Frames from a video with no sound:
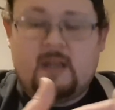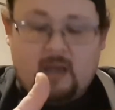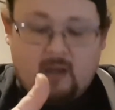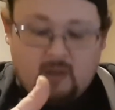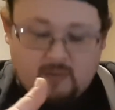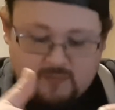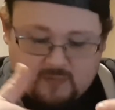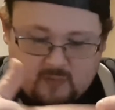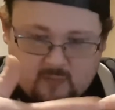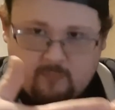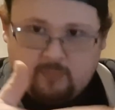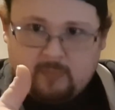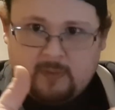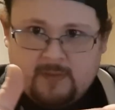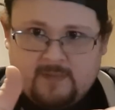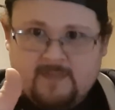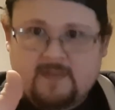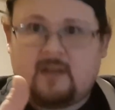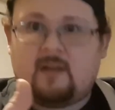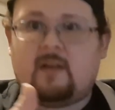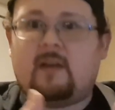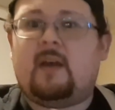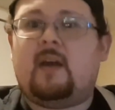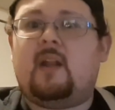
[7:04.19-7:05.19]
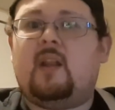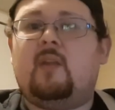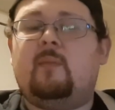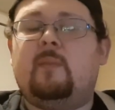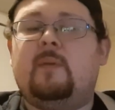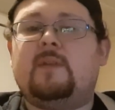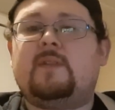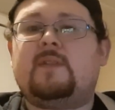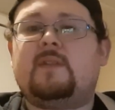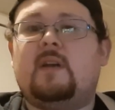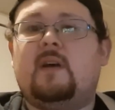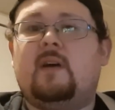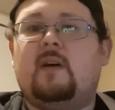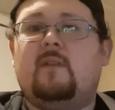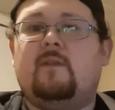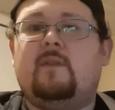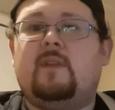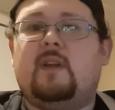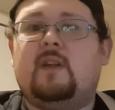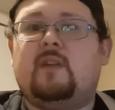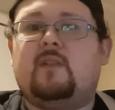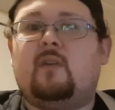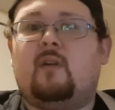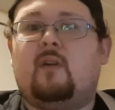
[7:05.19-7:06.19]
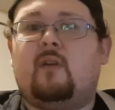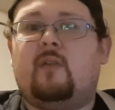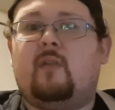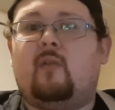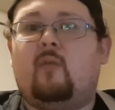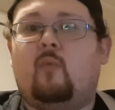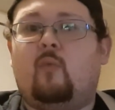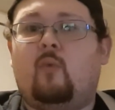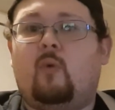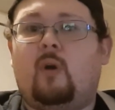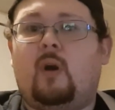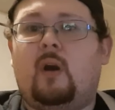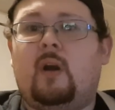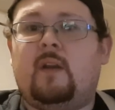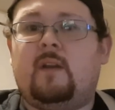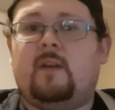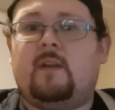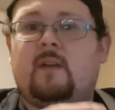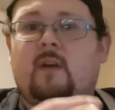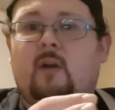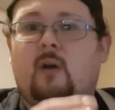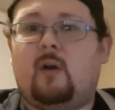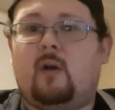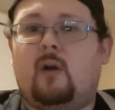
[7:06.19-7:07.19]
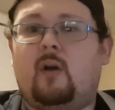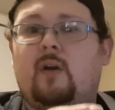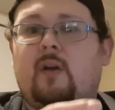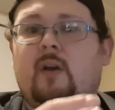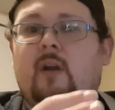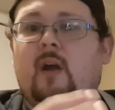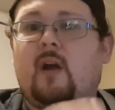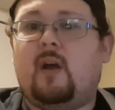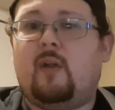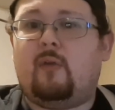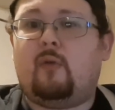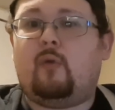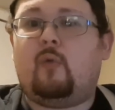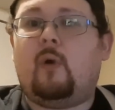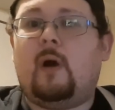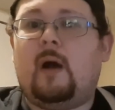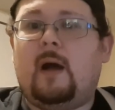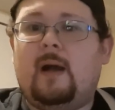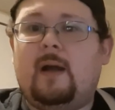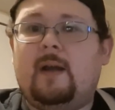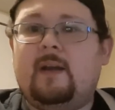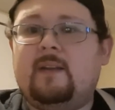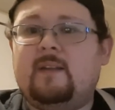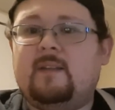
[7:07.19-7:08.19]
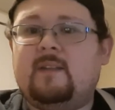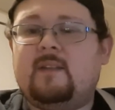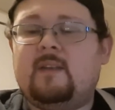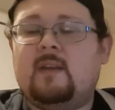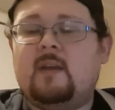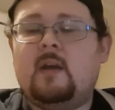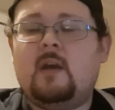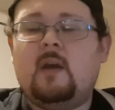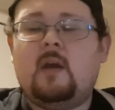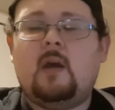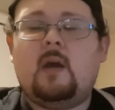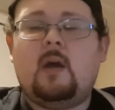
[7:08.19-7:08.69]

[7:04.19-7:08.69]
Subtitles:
also brings out elements of the guitar that weren't heard otherwise.